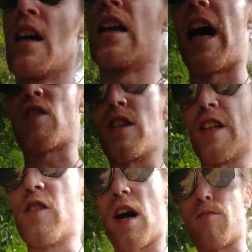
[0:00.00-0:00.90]
Naturally,
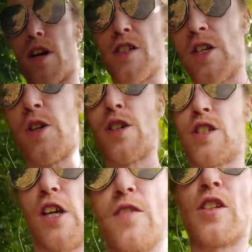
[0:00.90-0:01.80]
the Crown Prosecution
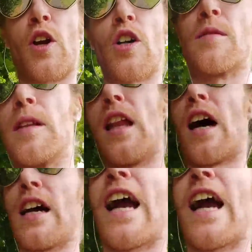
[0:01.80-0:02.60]
Service could also be lying,